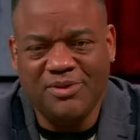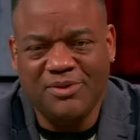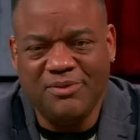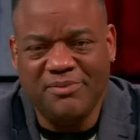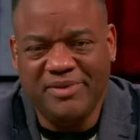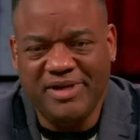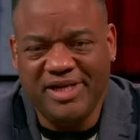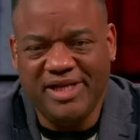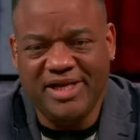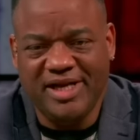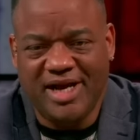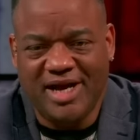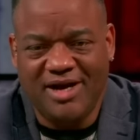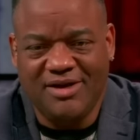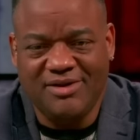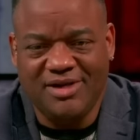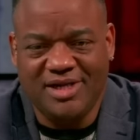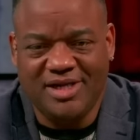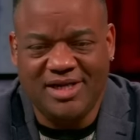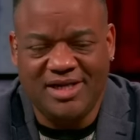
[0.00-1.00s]
little media
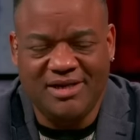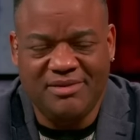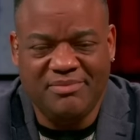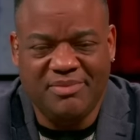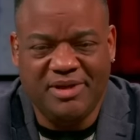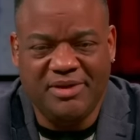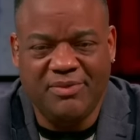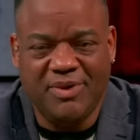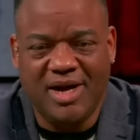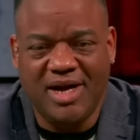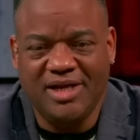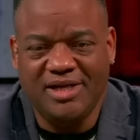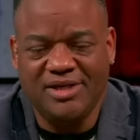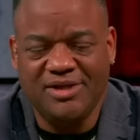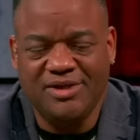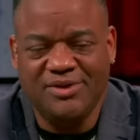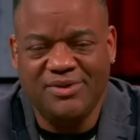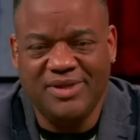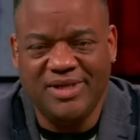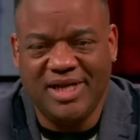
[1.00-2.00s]
outlet at
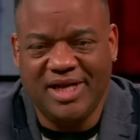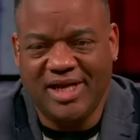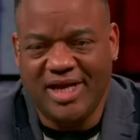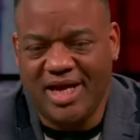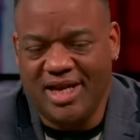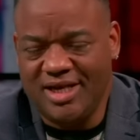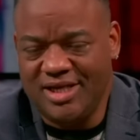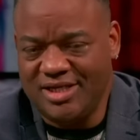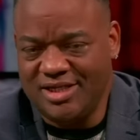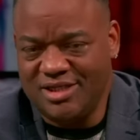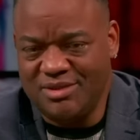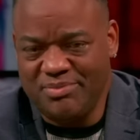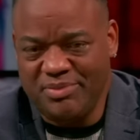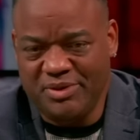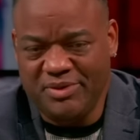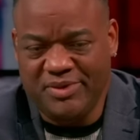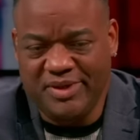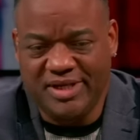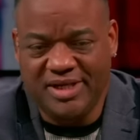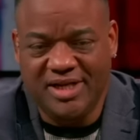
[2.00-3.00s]
BYU, and they kind of
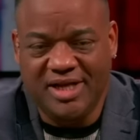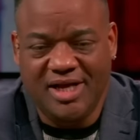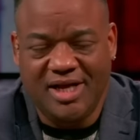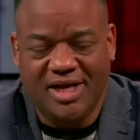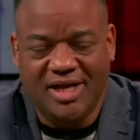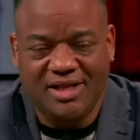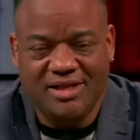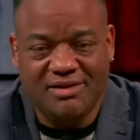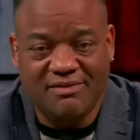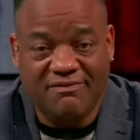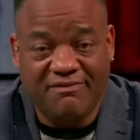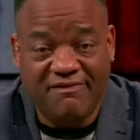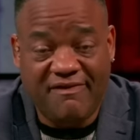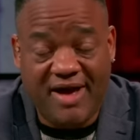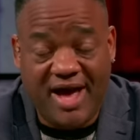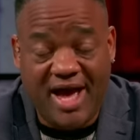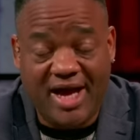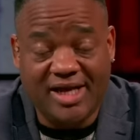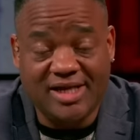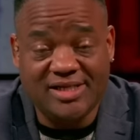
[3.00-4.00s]
disputed the
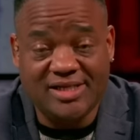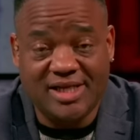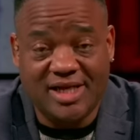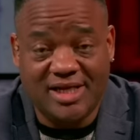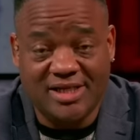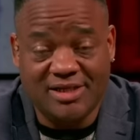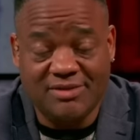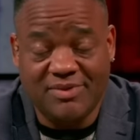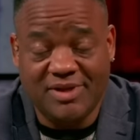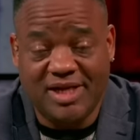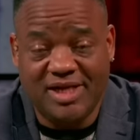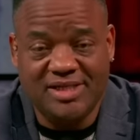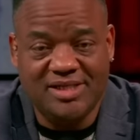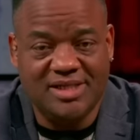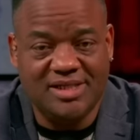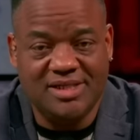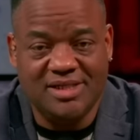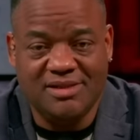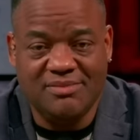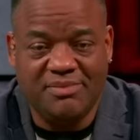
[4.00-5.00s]
facts as it relates
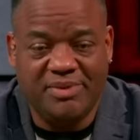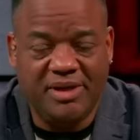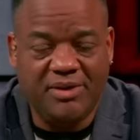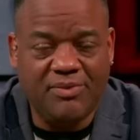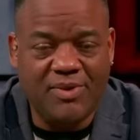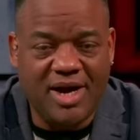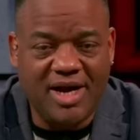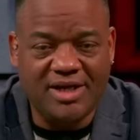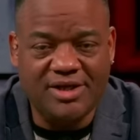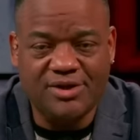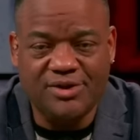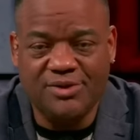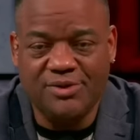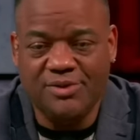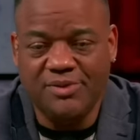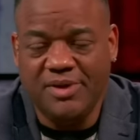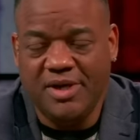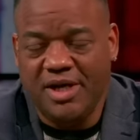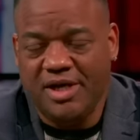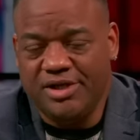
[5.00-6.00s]
to this
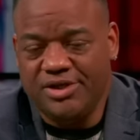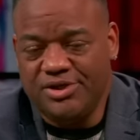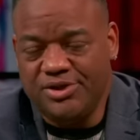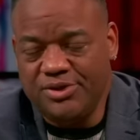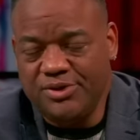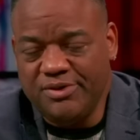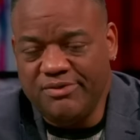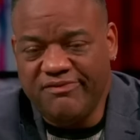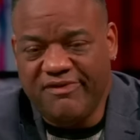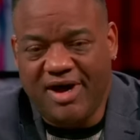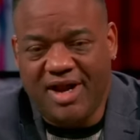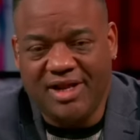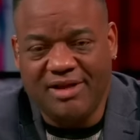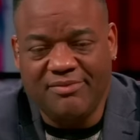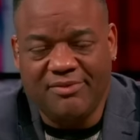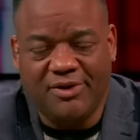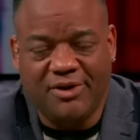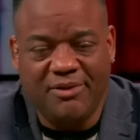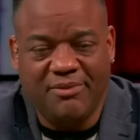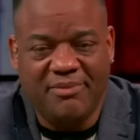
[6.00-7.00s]
BYU Duke
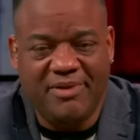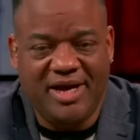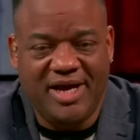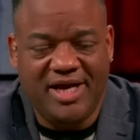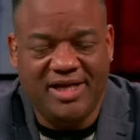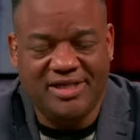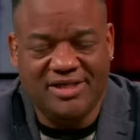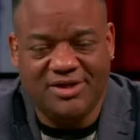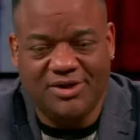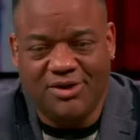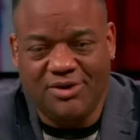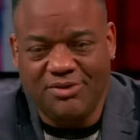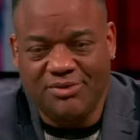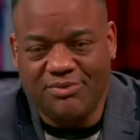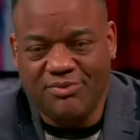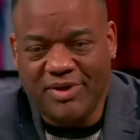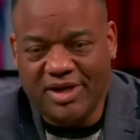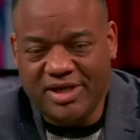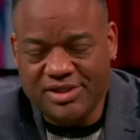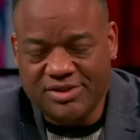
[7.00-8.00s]
volleyball match and all the
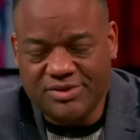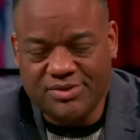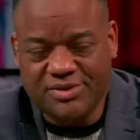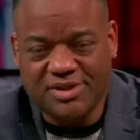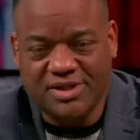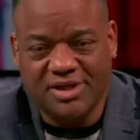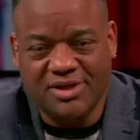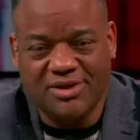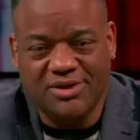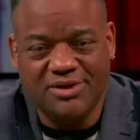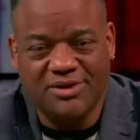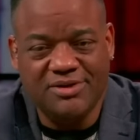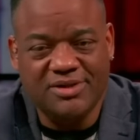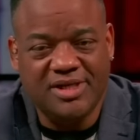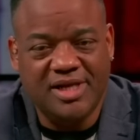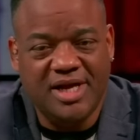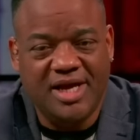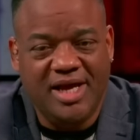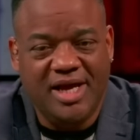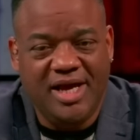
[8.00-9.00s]
racial
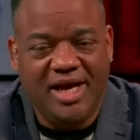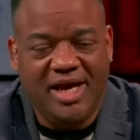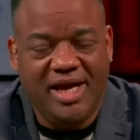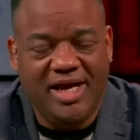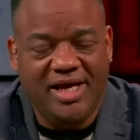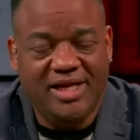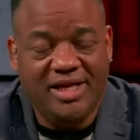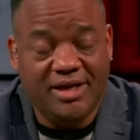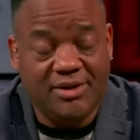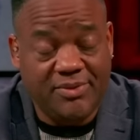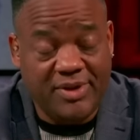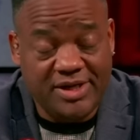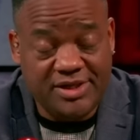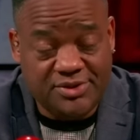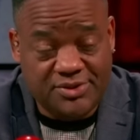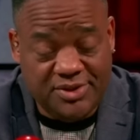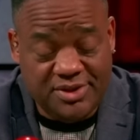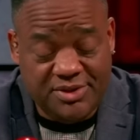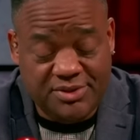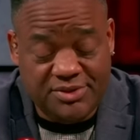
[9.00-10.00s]
slurs. And anyway,
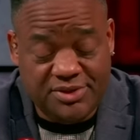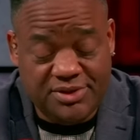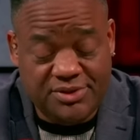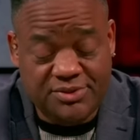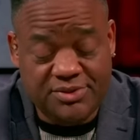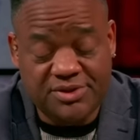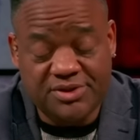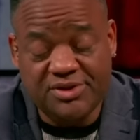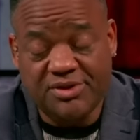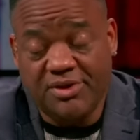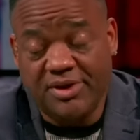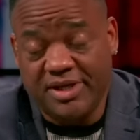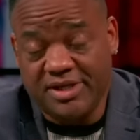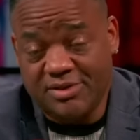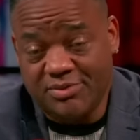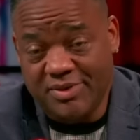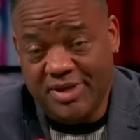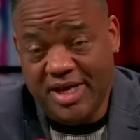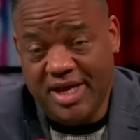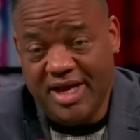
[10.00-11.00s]
two of those student
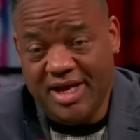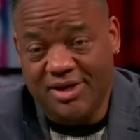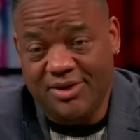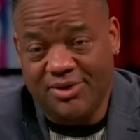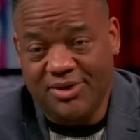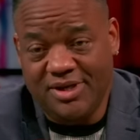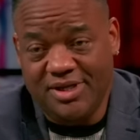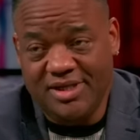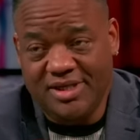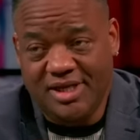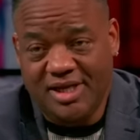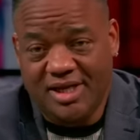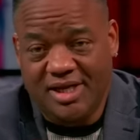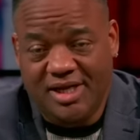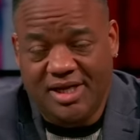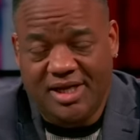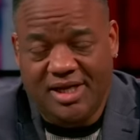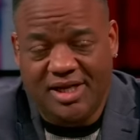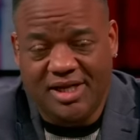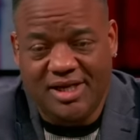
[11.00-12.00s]
journalists we had on,
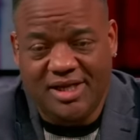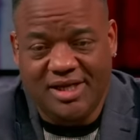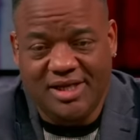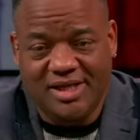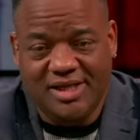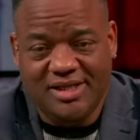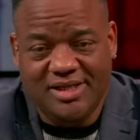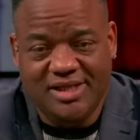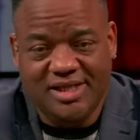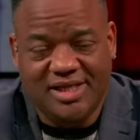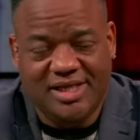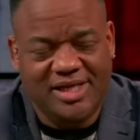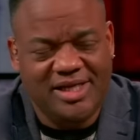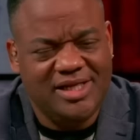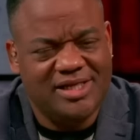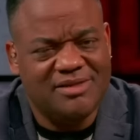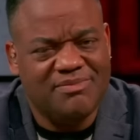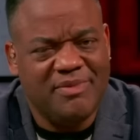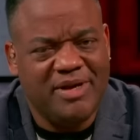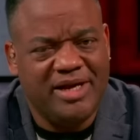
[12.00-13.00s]
the
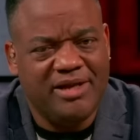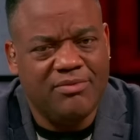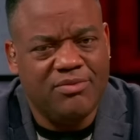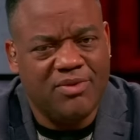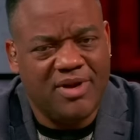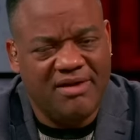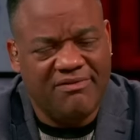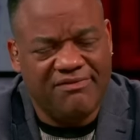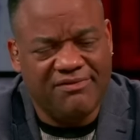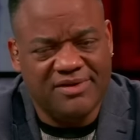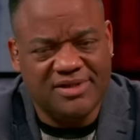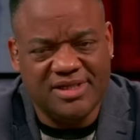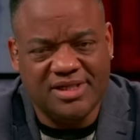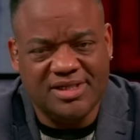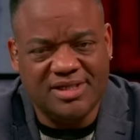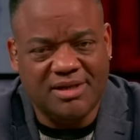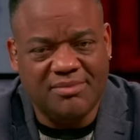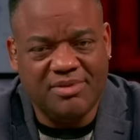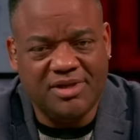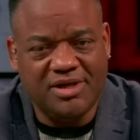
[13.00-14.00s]
kids made reference to
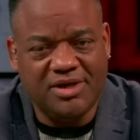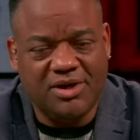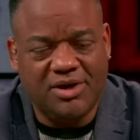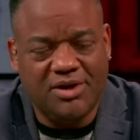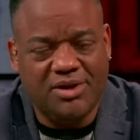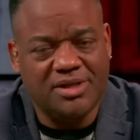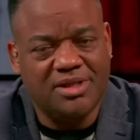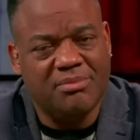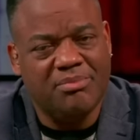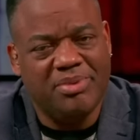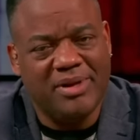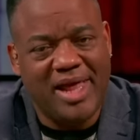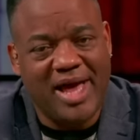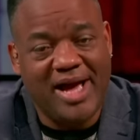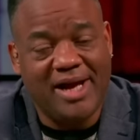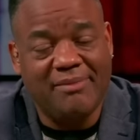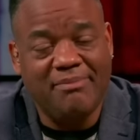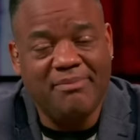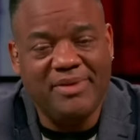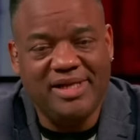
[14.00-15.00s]
something called the
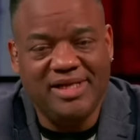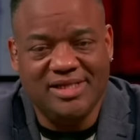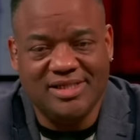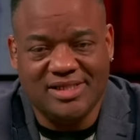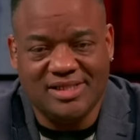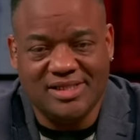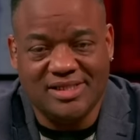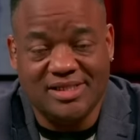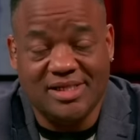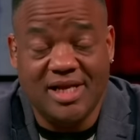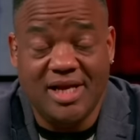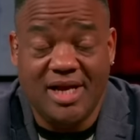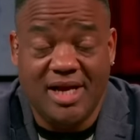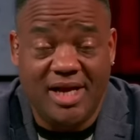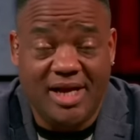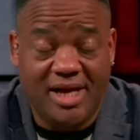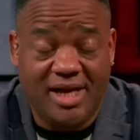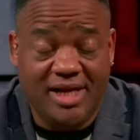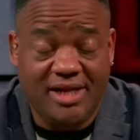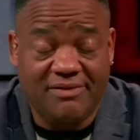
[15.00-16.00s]
Black Menaces.
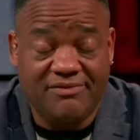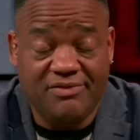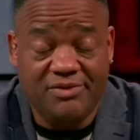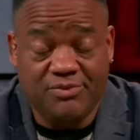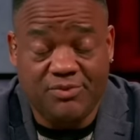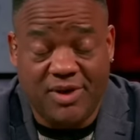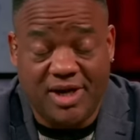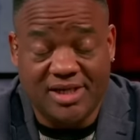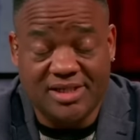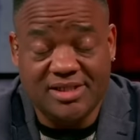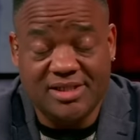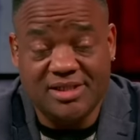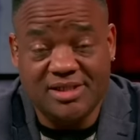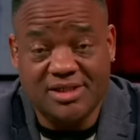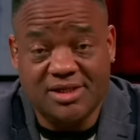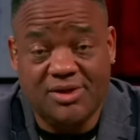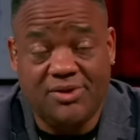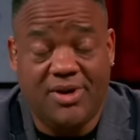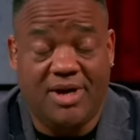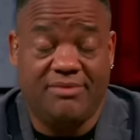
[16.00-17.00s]
And if you watch the
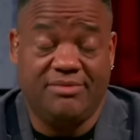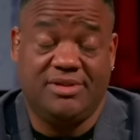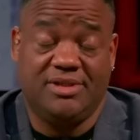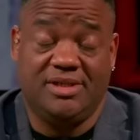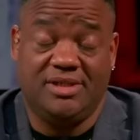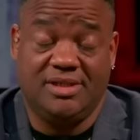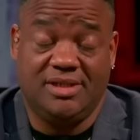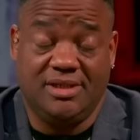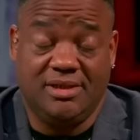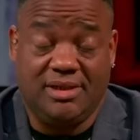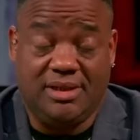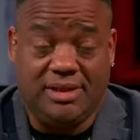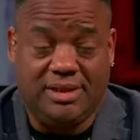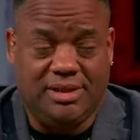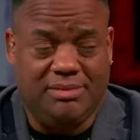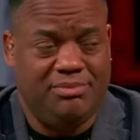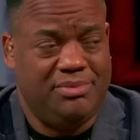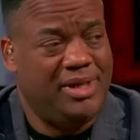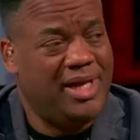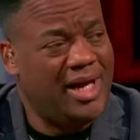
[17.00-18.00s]
show, I was listening,
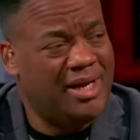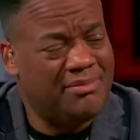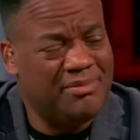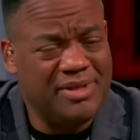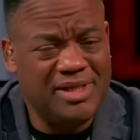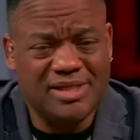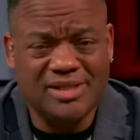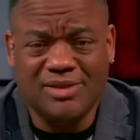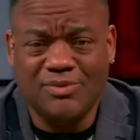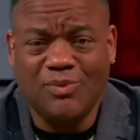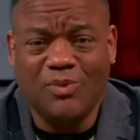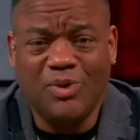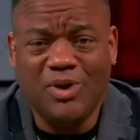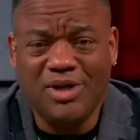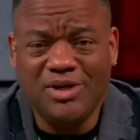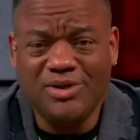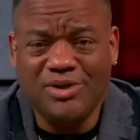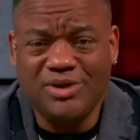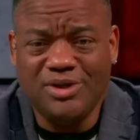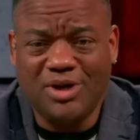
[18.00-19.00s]
the Black Menaces,
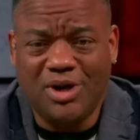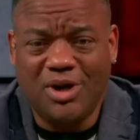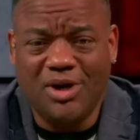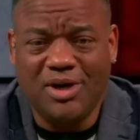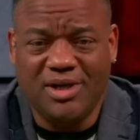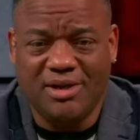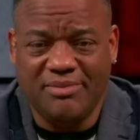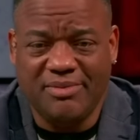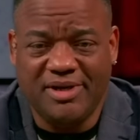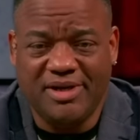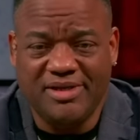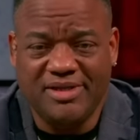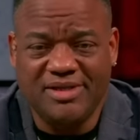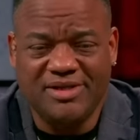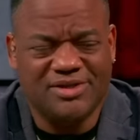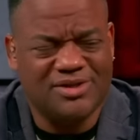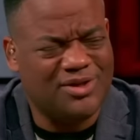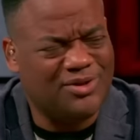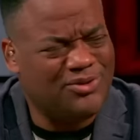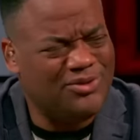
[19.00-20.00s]
what are you talking about?
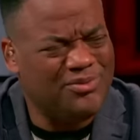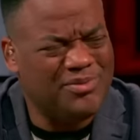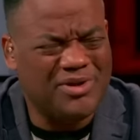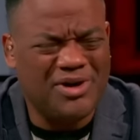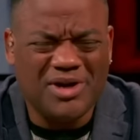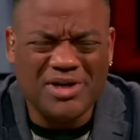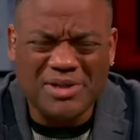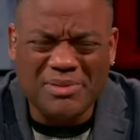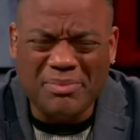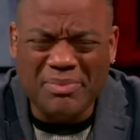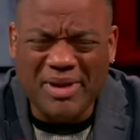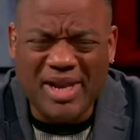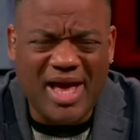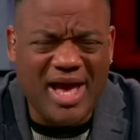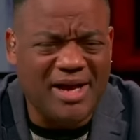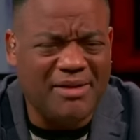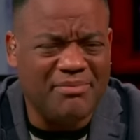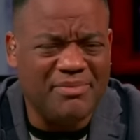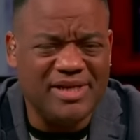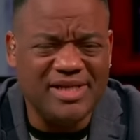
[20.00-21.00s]
There's a group called the
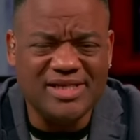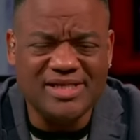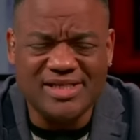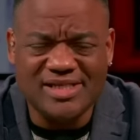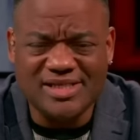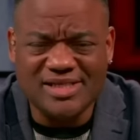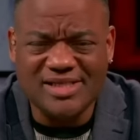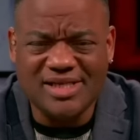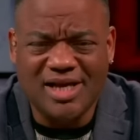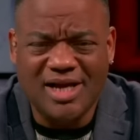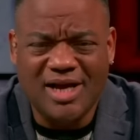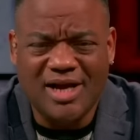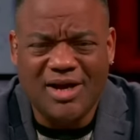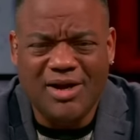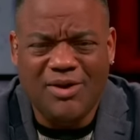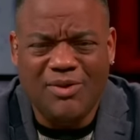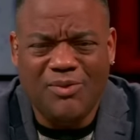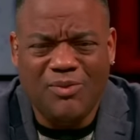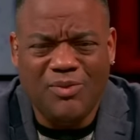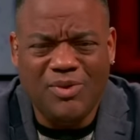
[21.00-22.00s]
Black Menaces?
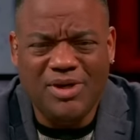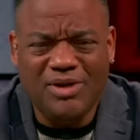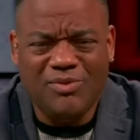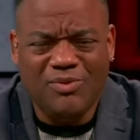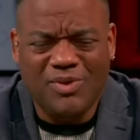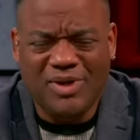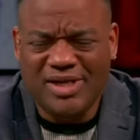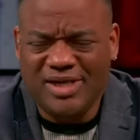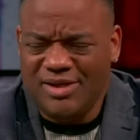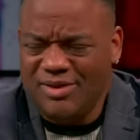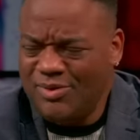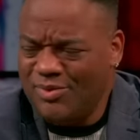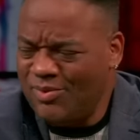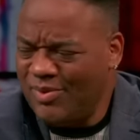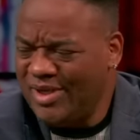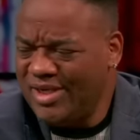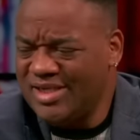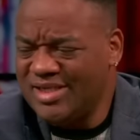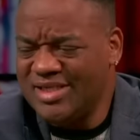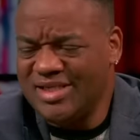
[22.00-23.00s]

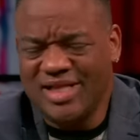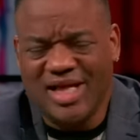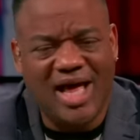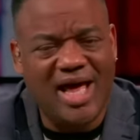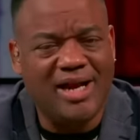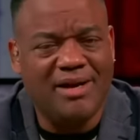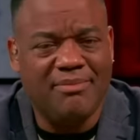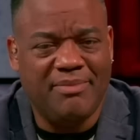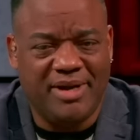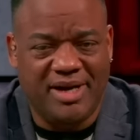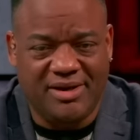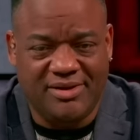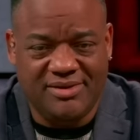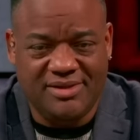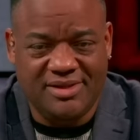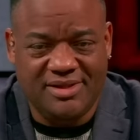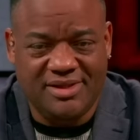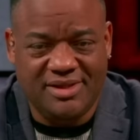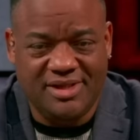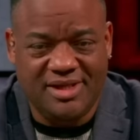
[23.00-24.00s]
What is that about?